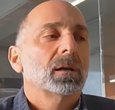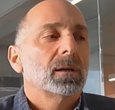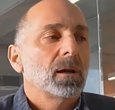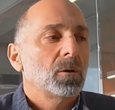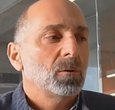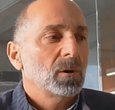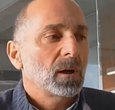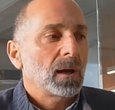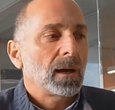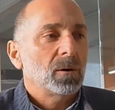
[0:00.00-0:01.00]

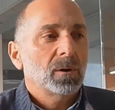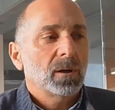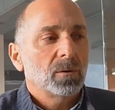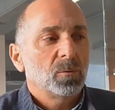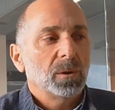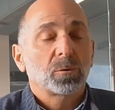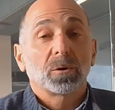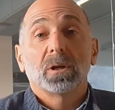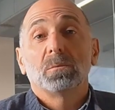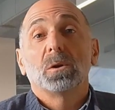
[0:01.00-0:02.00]
Now, how can we
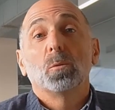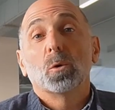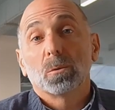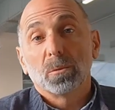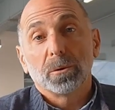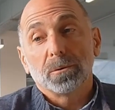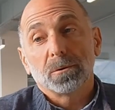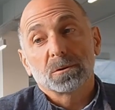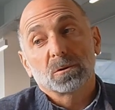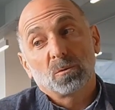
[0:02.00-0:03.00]
prohibit more
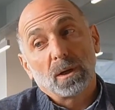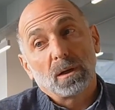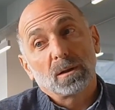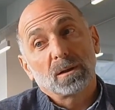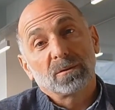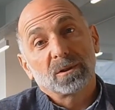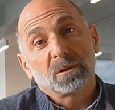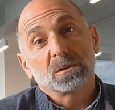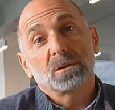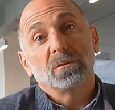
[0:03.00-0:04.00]
murders? Well, if
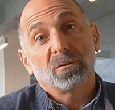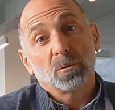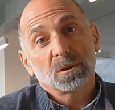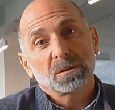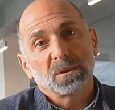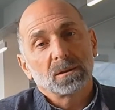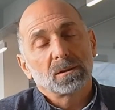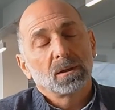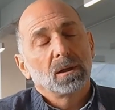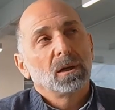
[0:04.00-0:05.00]
there's enforcement.
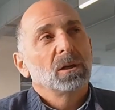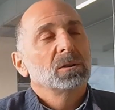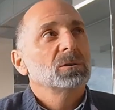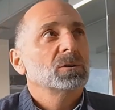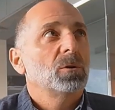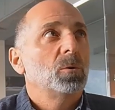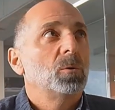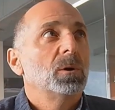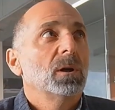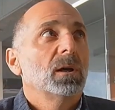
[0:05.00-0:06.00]

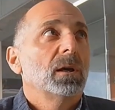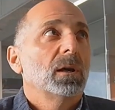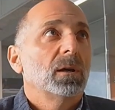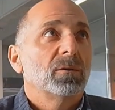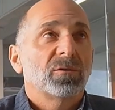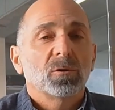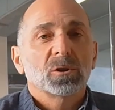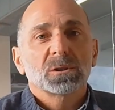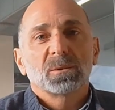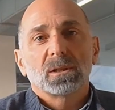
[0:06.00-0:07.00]
So
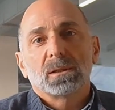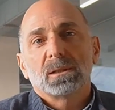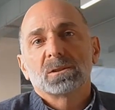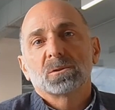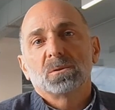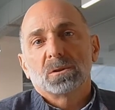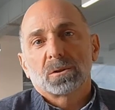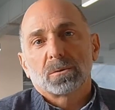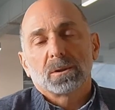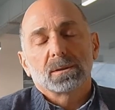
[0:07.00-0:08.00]
enforcement leads to
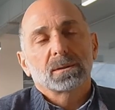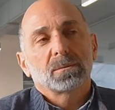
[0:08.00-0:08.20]
deterrence.